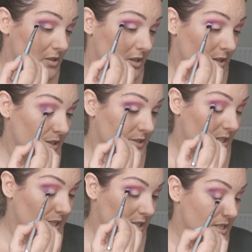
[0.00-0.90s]
as good
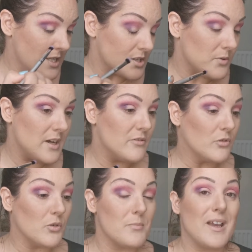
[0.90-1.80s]
as the Zoeva
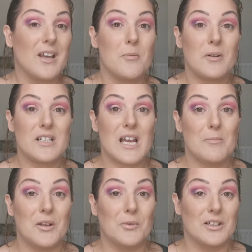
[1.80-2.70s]
or the Makeup by
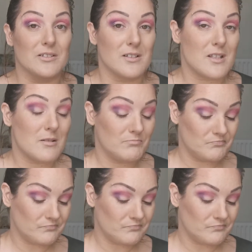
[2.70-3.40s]
Tammy ones.